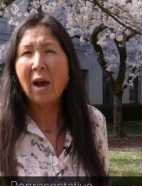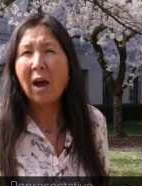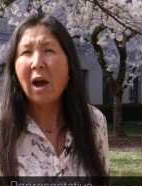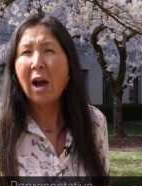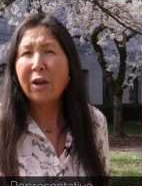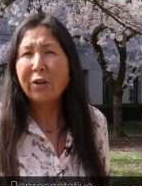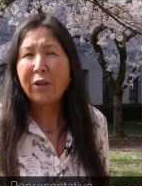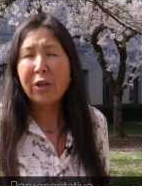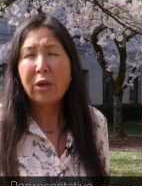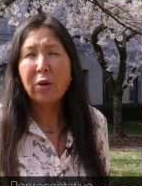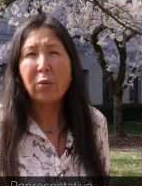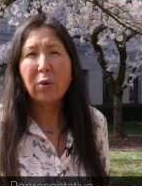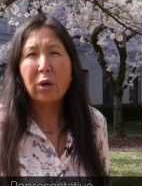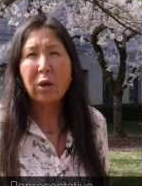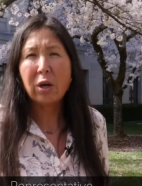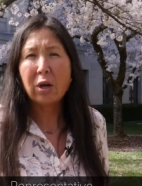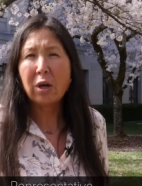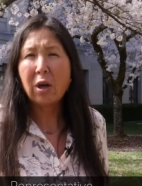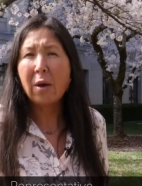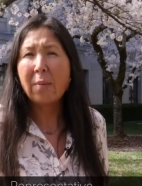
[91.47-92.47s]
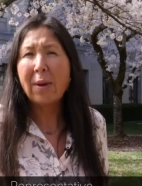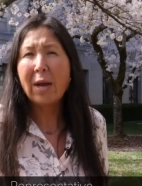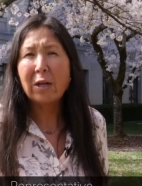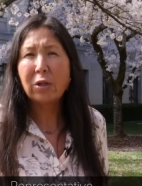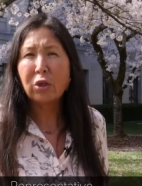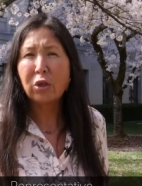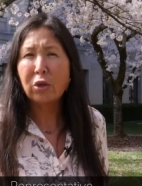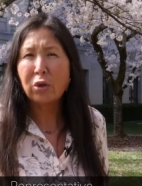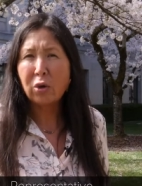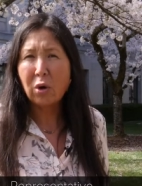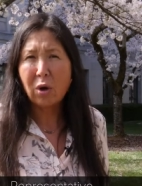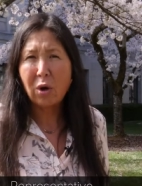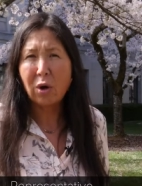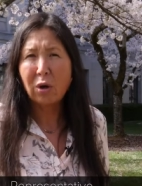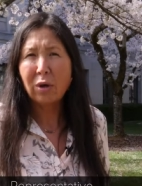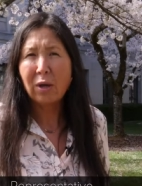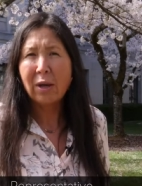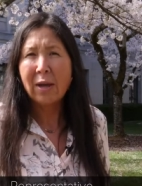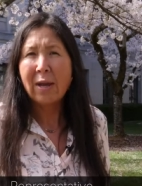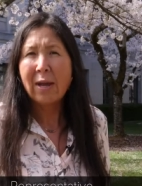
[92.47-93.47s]
I think we're going to come out
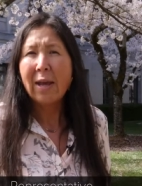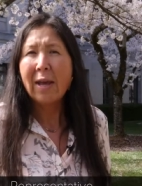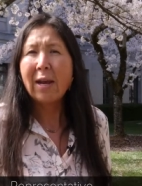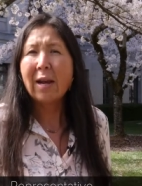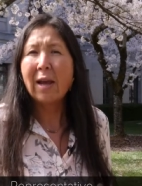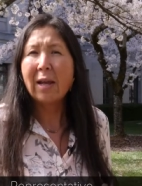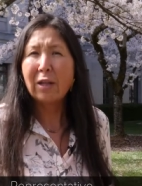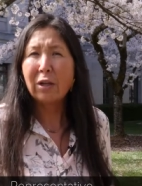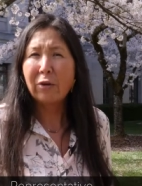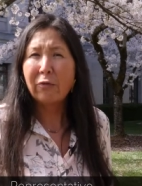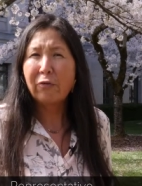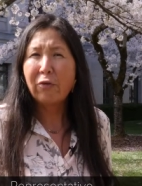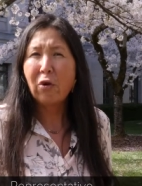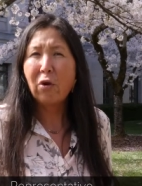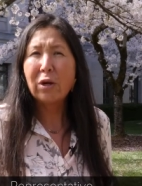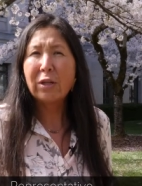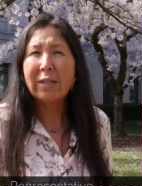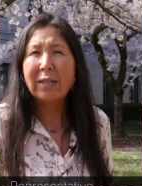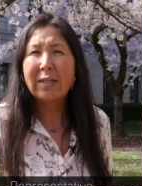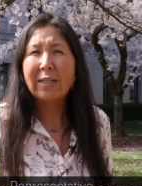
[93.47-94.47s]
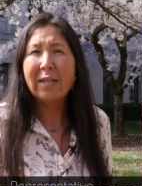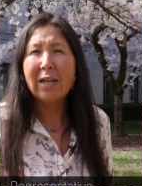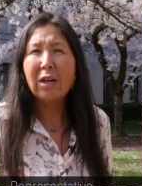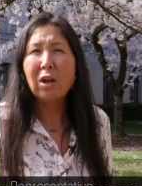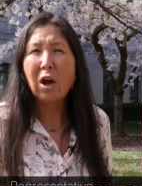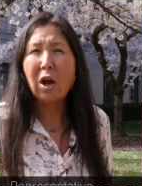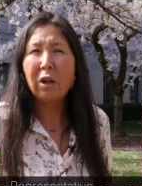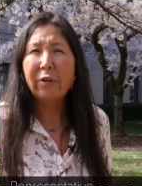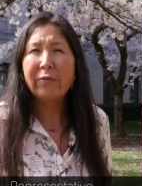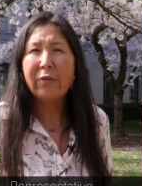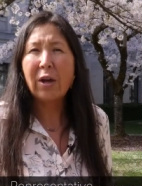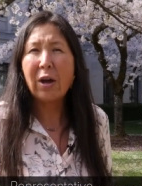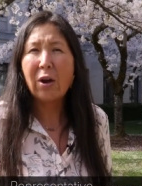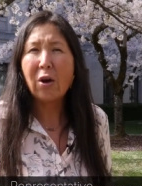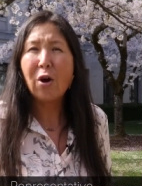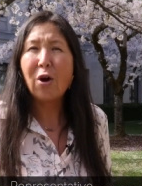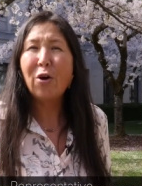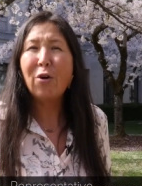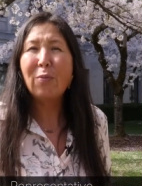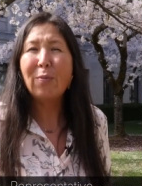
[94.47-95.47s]
strong, and I look forward to seeing all of you at
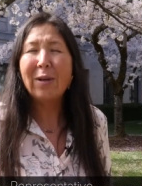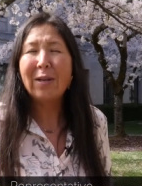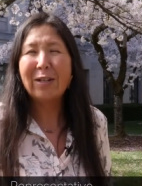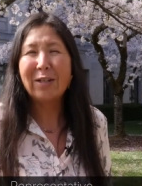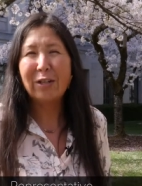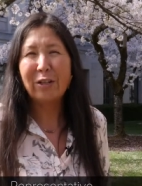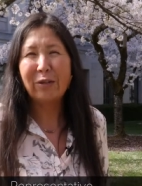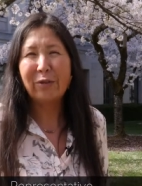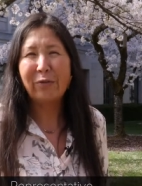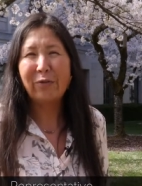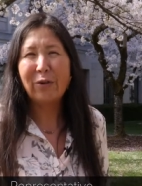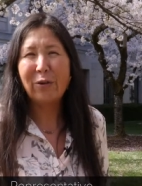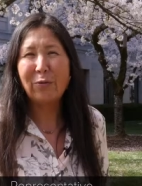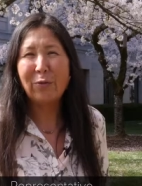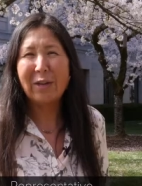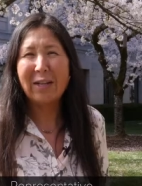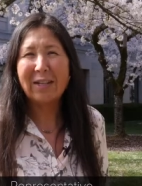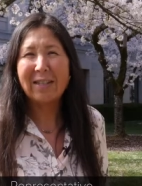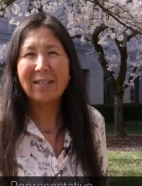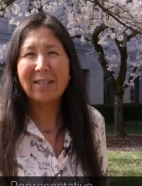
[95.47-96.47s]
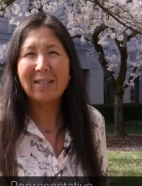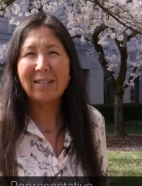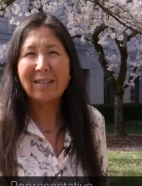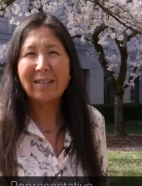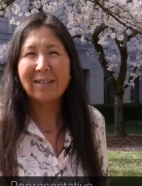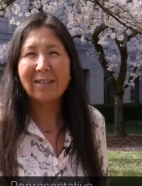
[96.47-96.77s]
home in just a few weeks.